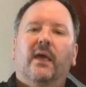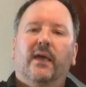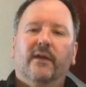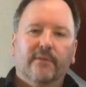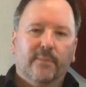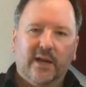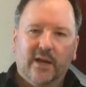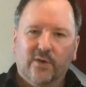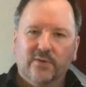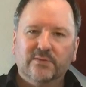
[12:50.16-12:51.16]
Everybody
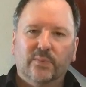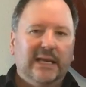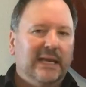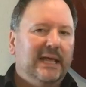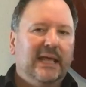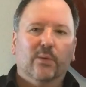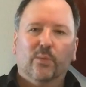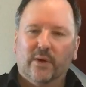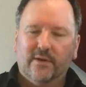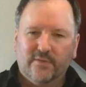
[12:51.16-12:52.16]
knows we need to get
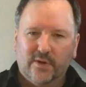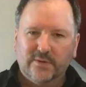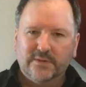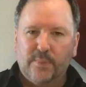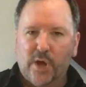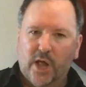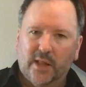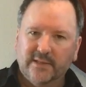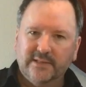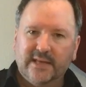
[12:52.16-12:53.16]
rid of those
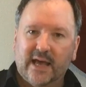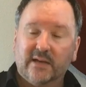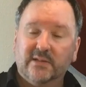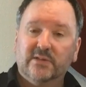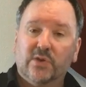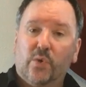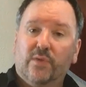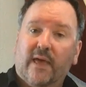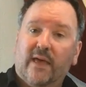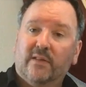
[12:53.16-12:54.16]
pollen sacs so
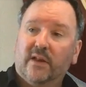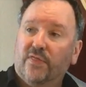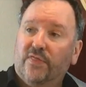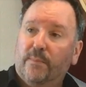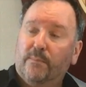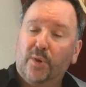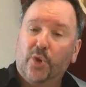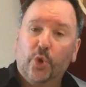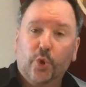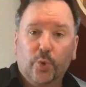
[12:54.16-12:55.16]
that the
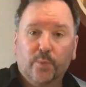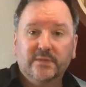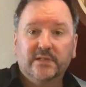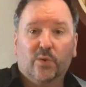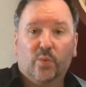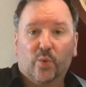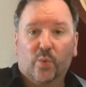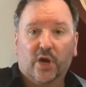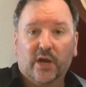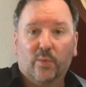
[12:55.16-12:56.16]
blooms that we're
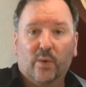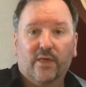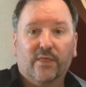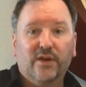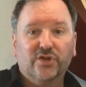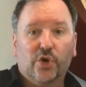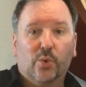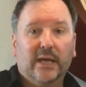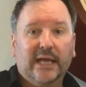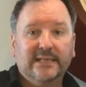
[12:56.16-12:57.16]
working with
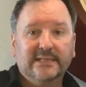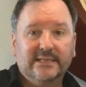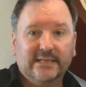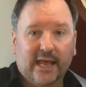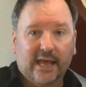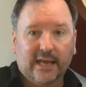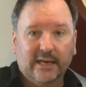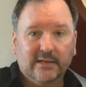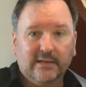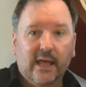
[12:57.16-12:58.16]
don't get stained.
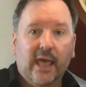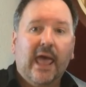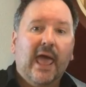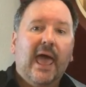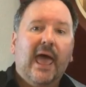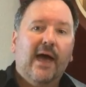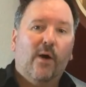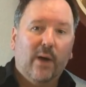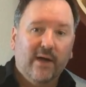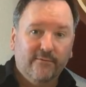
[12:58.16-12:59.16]

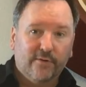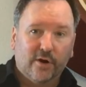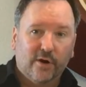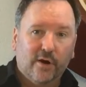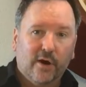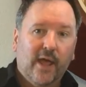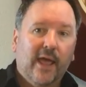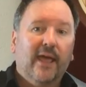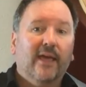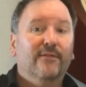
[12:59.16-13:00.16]
However,
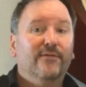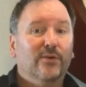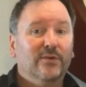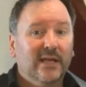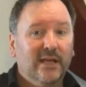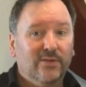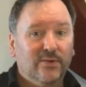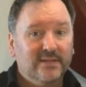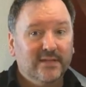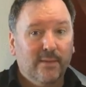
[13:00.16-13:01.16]
if you take
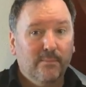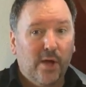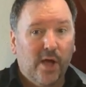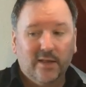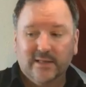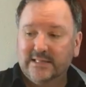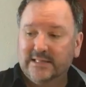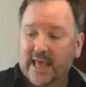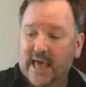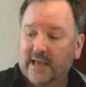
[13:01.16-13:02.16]
those same pollen
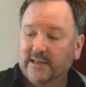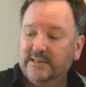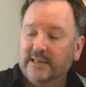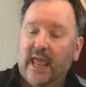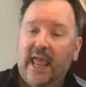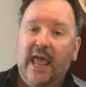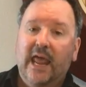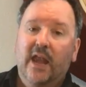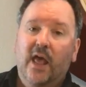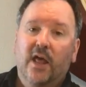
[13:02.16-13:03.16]
sacs and